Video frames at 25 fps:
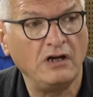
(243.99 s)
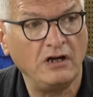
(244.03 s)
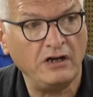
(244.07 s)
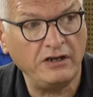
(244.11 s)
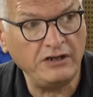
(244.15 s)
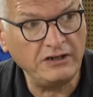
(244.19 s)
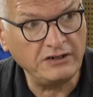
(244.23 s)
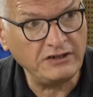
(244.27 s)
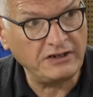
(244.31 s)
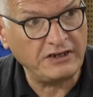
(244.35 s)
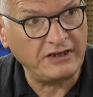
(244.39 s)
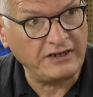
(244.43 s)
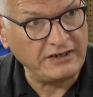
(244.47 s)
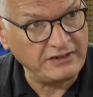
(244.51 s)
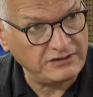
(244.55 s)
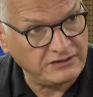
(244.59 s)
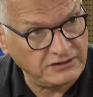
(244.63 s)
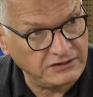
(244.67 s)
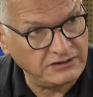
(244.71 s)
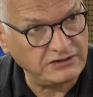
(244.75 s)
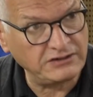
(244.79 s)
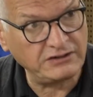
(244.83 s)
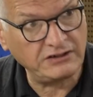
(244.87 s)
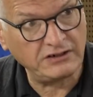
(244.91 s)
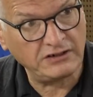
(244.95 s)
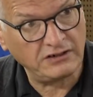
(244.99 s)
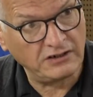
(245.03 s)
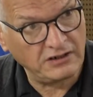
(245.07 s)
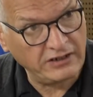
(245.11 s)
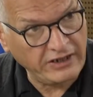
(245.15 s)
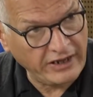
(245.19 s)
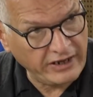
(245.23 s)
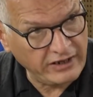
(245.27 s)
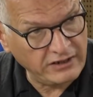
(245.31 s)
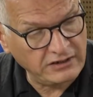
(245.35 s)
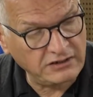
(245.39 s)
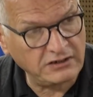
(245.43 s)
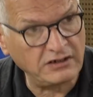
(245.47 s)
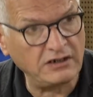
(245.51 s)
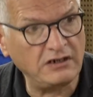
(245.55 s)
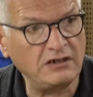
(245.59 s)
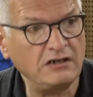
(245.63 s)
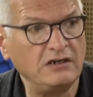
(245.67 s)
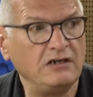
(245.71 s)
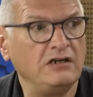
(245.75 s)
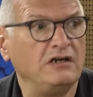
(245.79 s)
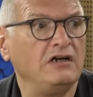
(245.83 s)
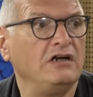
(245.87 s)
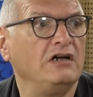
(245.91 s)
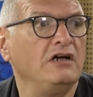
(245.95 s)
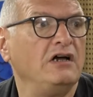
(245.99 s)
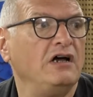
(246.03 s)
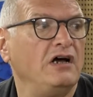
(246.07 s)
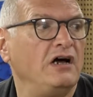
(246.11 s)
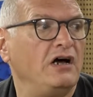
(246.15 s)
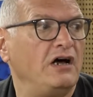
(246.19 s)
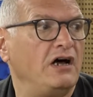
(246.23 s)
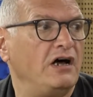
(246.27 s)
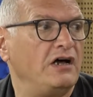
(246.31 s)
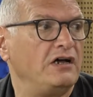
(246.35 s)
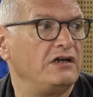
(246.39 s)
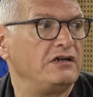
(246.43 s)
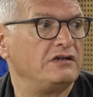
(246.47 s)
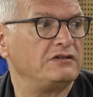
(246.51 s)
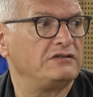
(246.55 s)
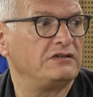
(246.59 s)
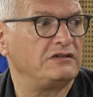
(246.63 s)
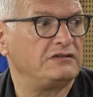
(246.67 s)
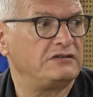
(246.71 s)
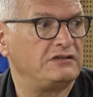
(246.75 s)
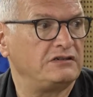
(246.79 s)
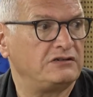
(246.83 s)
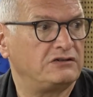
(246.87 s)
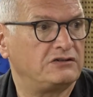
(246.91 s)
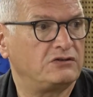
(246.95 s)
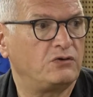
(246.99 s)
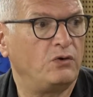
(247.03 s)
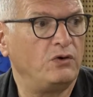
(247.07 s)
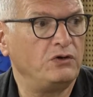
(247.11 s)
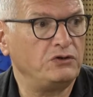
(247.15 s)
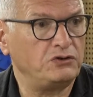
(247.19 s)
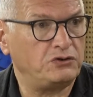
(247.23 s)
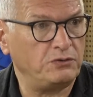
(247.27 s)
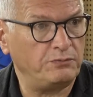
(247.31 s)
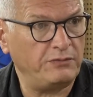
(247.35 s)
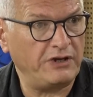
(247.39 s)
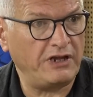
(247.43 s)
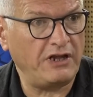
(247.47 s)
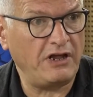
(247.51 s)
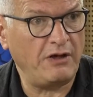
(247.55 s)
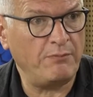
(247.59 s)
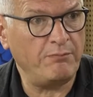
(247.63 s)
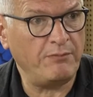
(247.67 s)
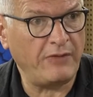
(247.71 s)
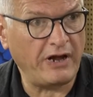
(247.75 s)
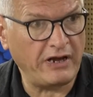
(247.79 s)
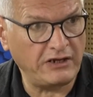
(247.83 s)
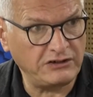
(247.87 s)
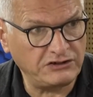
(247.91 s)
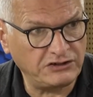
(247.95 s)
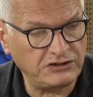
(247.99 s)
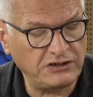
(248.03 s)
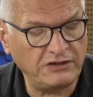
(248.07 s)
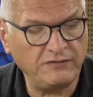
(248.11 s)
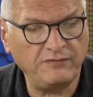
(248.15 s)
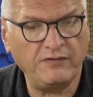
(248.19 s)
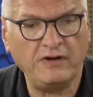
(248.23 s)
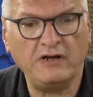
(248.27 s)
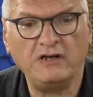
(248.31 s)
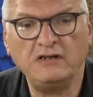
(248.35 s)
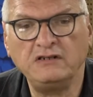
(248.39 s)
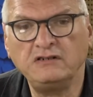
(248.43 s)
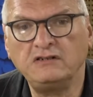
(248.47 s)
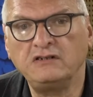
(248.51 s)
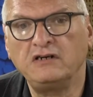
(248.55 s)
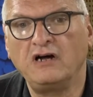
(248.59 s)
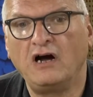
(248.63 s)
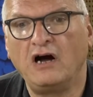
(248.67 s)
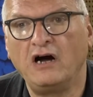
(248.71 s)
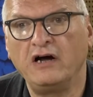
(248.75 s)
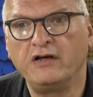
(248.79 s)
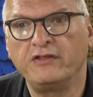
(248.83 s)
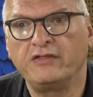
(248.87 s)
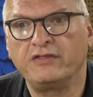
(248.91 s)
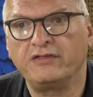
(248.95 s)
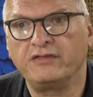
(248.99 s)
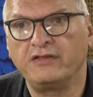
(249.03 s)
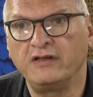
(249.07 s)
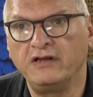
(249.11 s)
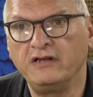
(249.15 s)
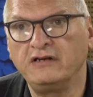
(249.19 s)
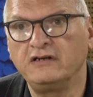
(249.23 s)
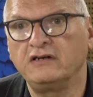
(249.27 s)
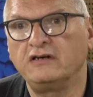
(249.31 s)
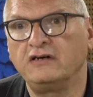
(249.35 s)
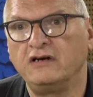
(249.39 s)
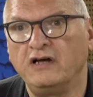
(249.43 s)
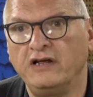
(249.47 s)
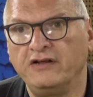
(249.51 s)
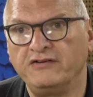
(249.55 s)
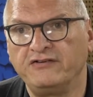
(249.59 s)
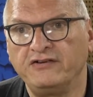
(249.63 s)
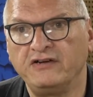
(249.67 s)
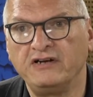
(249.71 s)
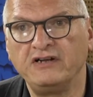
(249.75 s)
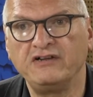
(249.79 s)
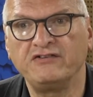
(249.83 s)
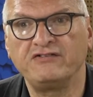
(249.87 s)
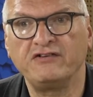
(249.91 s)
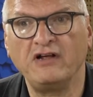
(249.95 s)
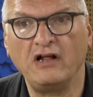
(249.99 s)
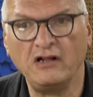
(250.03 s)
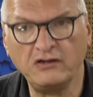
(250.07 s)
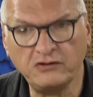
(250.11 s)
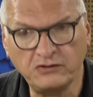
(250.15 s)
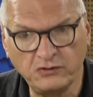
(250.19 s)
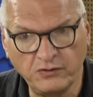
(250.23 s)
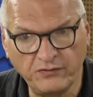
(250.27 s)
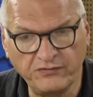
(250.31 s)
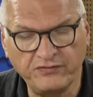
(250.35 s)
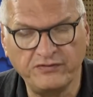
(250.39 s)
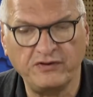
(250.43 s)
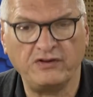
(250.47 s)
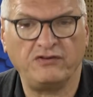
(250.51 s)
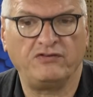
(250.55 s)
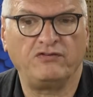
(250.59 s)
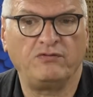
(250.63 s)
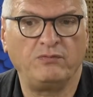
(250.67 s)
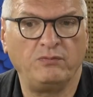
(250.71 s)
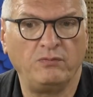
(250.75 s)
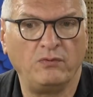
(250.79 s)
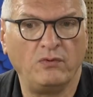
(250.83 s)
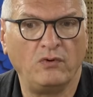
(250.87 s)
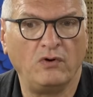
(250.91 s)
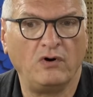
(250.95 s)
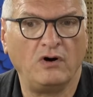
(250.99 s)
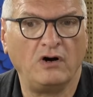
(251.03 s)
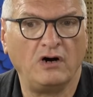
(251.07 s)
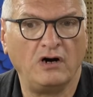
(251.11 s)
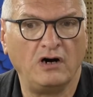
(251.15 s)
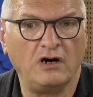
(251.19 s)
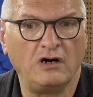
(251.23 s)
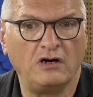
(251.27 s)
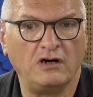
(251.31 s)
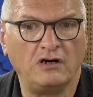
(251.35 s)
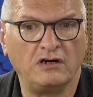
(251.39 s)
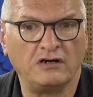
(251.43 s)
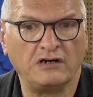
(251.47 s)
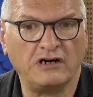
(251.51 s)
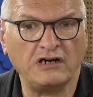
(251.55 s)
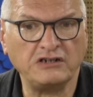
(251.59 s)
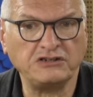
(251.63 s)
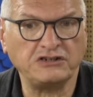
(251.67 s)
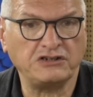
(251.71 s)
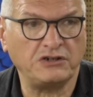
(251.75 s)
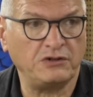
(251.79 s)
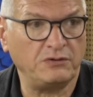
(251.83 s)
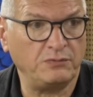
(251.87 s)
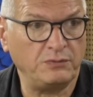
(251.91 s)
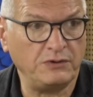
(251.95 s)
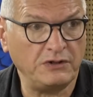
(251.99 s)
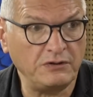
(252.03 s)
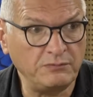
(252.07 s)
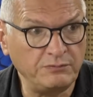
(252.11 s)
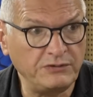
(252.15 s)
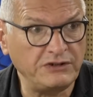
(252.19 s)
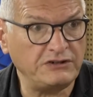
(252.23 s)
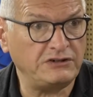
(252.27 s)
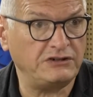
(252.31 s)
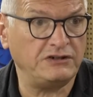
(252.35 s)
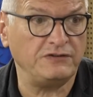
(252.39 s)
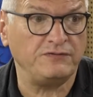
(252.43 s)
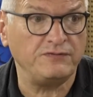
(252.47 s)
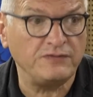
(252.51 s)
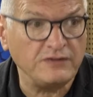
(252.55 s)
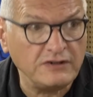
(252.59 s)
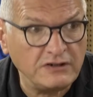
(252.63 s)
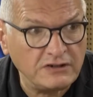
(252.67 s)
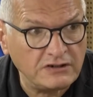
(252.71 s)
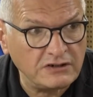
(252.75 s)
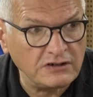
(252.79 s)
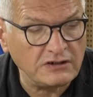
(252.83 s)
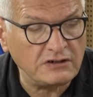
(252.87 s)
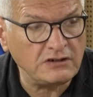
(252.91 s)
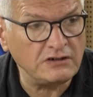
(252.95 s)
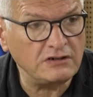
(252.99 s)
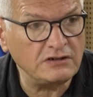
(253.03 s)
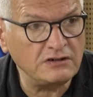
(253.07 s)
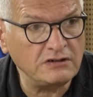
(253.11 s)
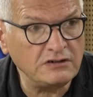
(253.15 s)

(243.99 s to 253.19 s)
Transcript: In history later, that it's going to be a major event. I think as a result of this war, Russia will be defeated.